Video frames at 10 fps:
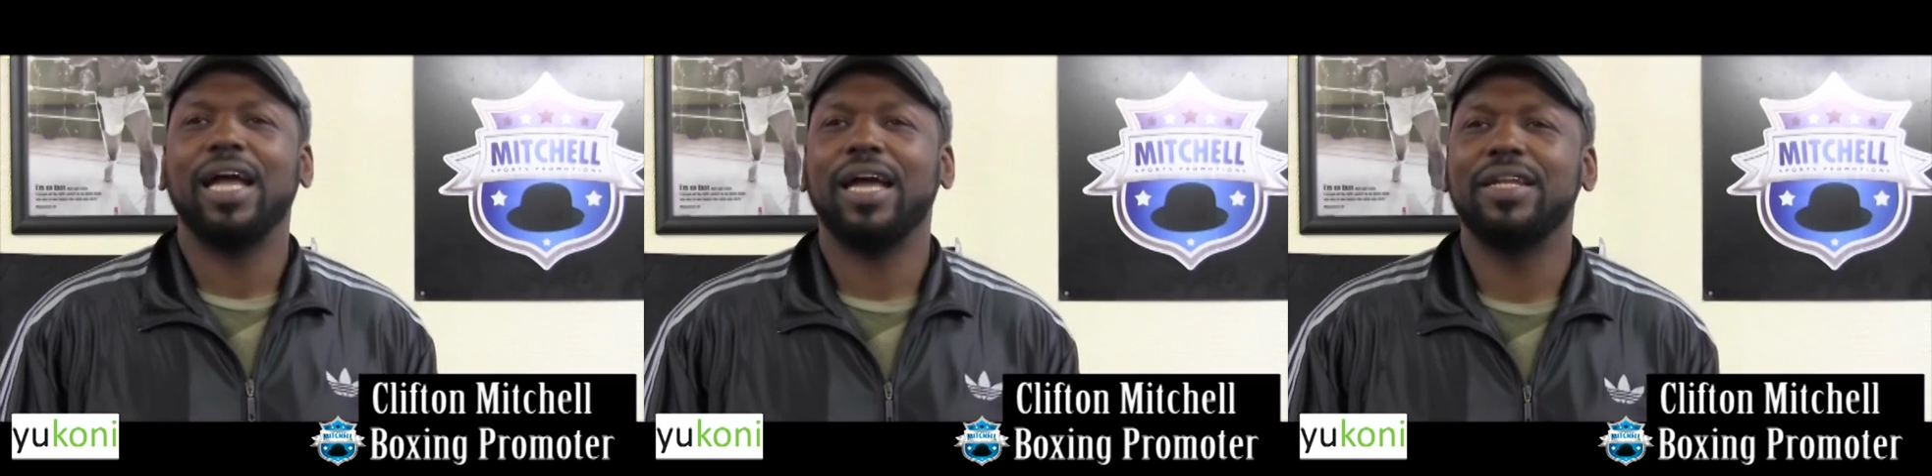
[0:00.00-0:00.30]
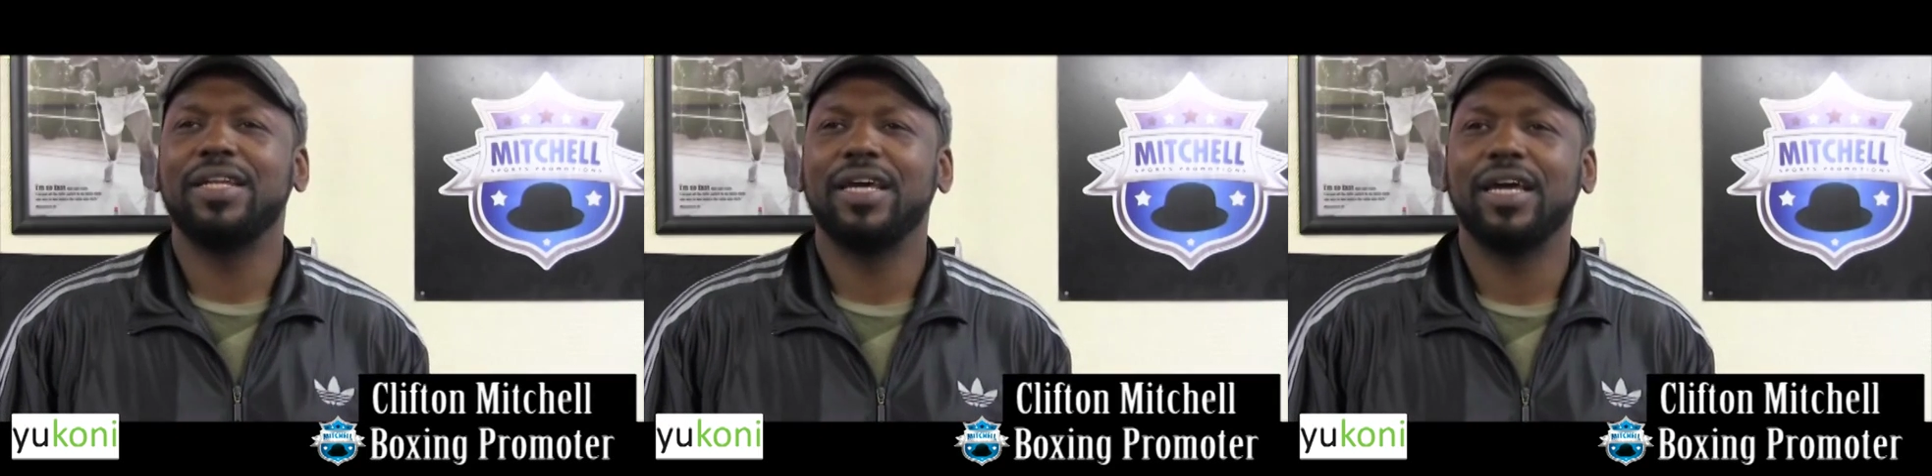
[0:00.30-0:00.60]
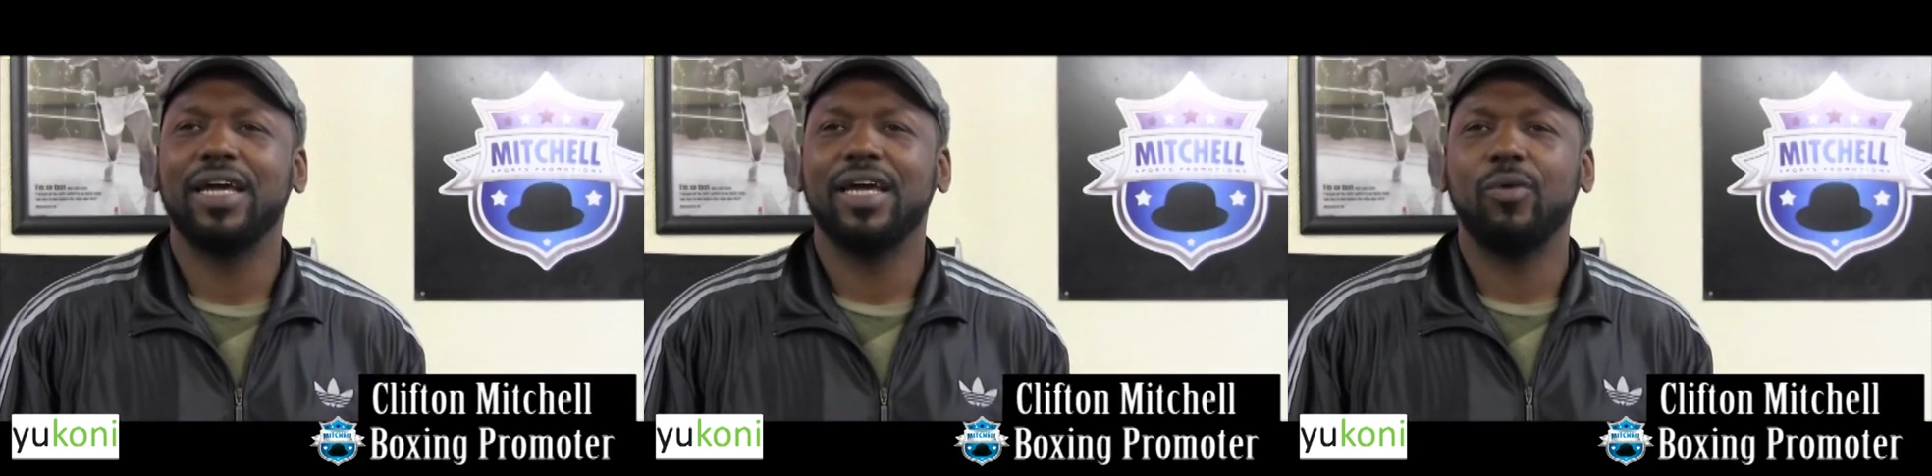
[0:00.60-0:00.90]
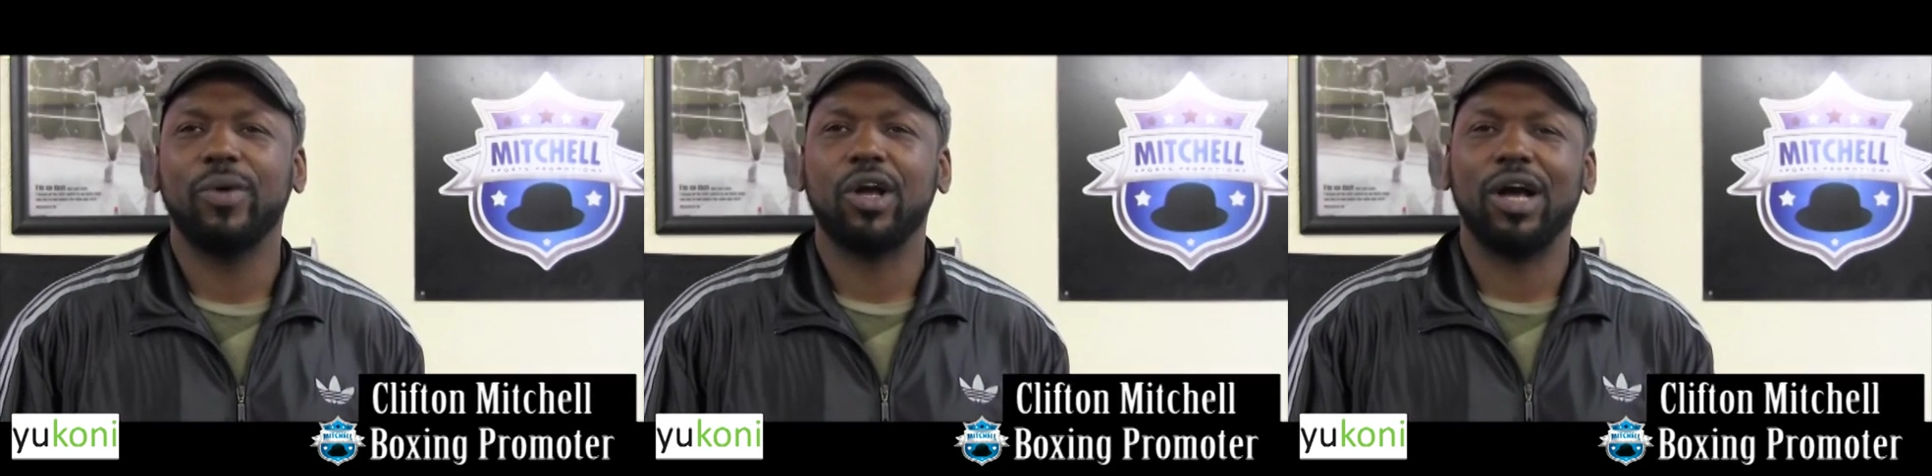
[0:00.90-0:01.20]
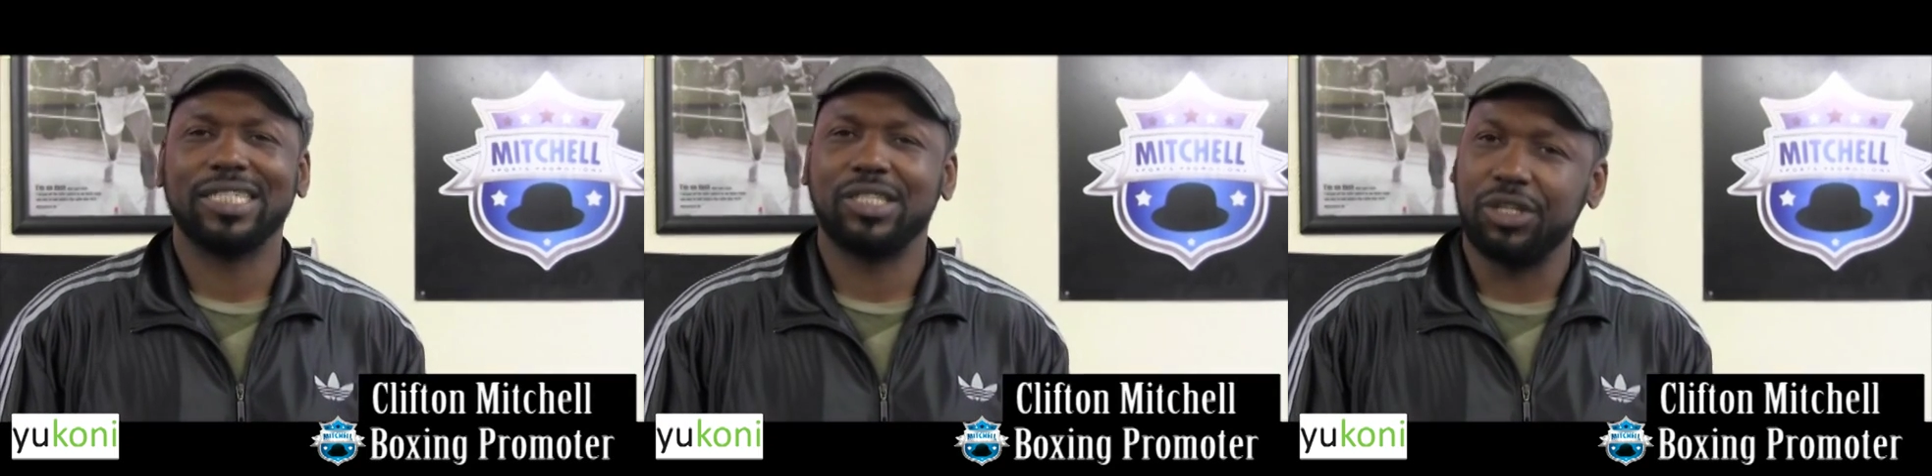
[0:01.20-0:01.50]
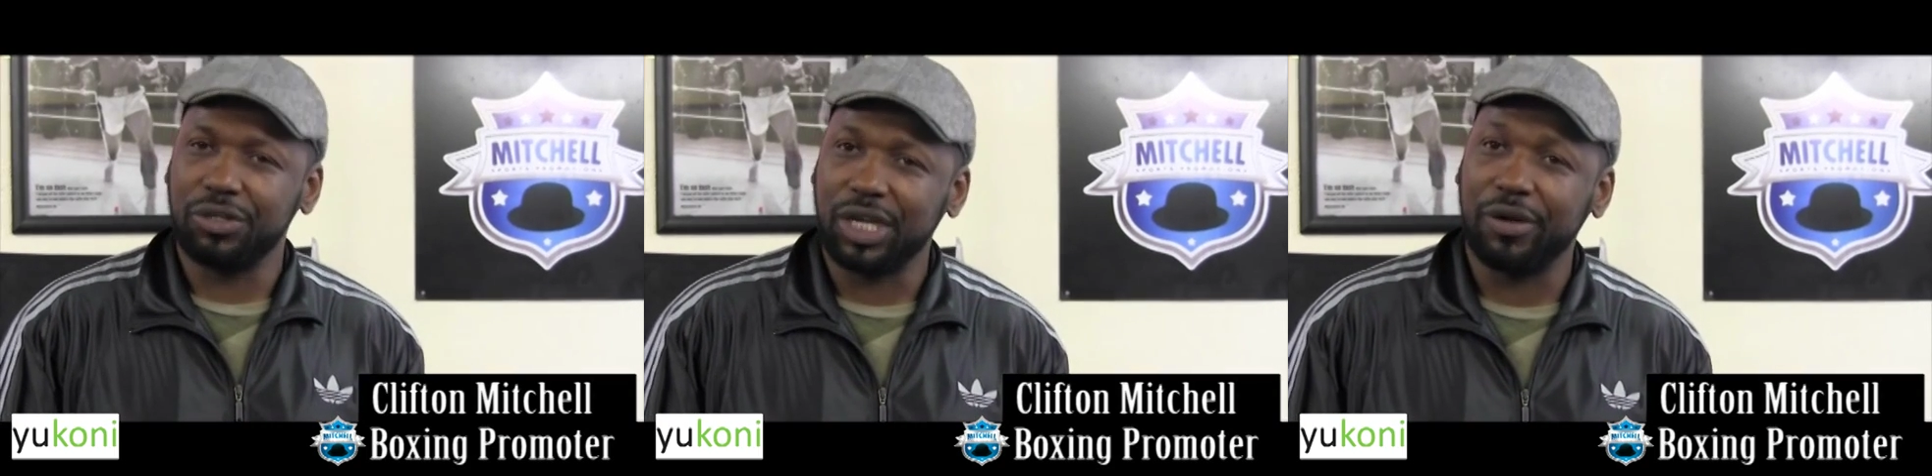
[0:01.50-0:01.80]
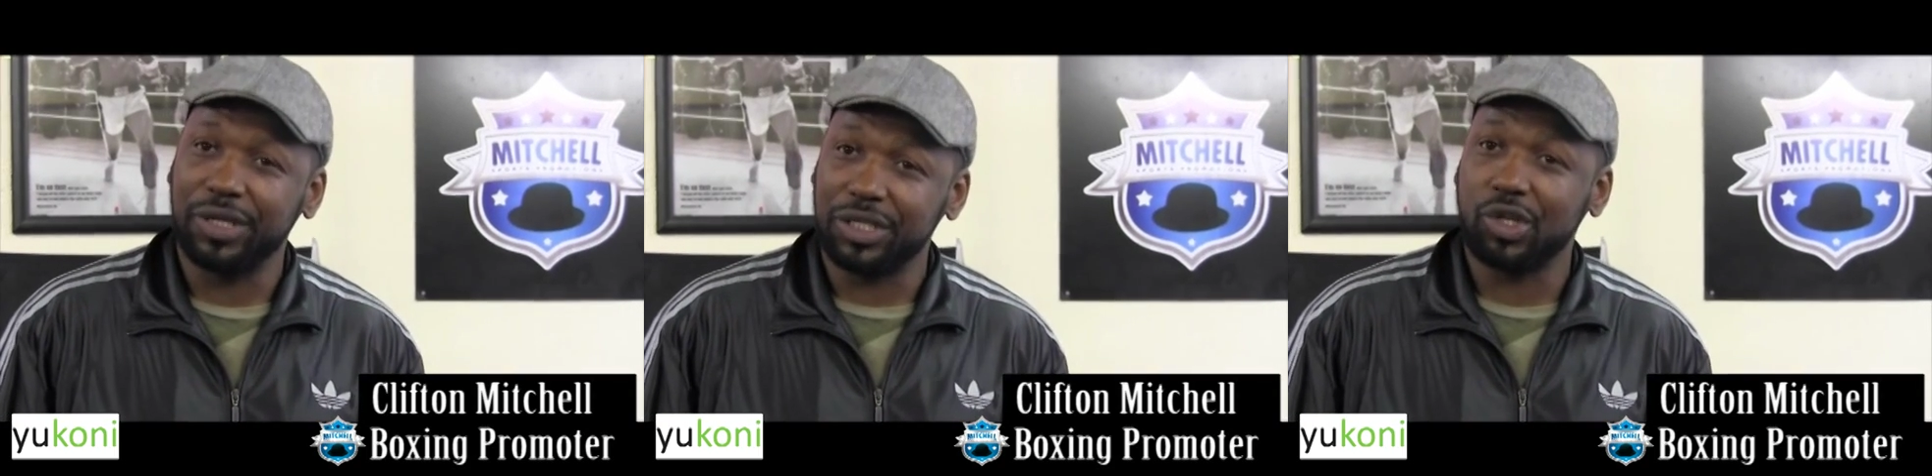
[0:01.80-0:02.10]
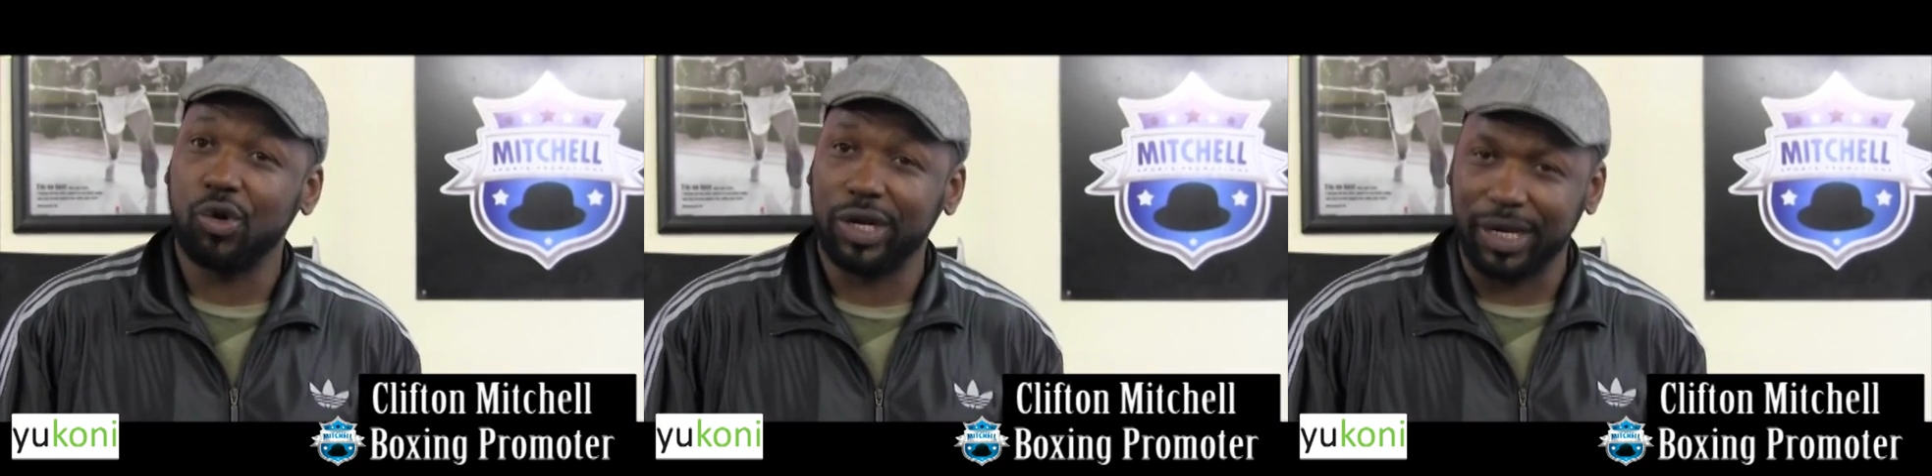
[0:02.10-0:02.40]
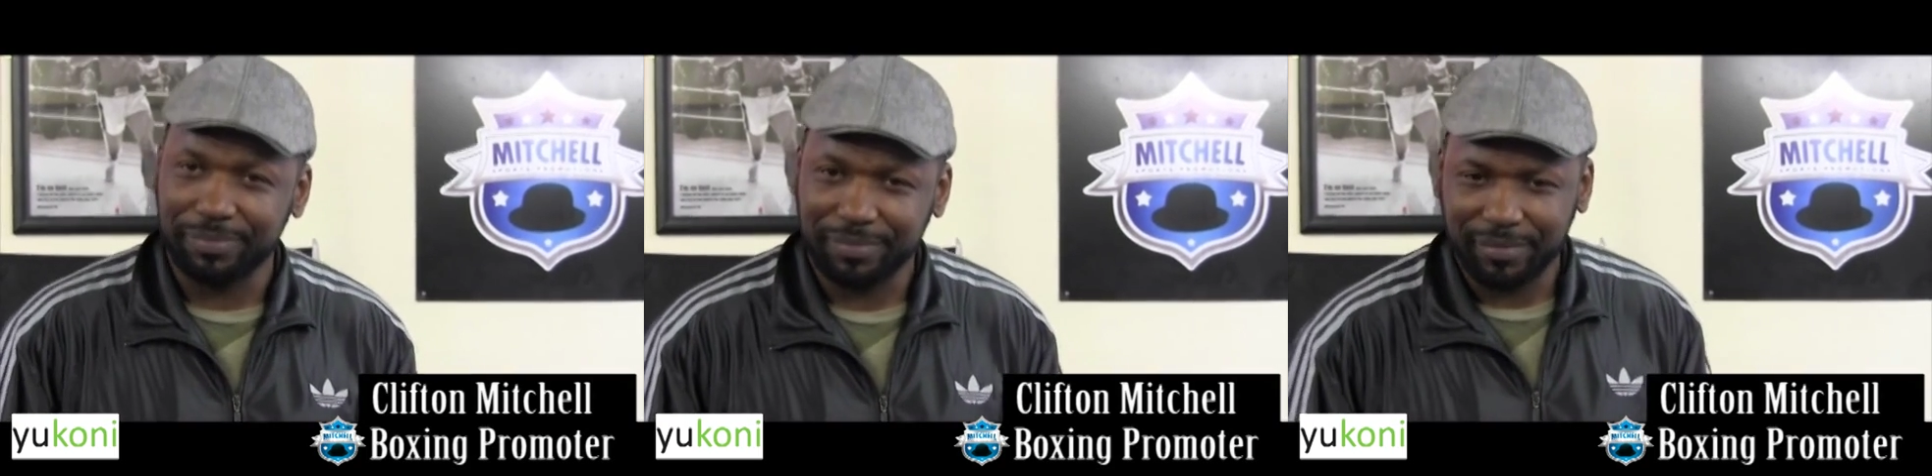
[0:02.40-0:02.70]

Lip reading: and we got asked to do Tony's corner,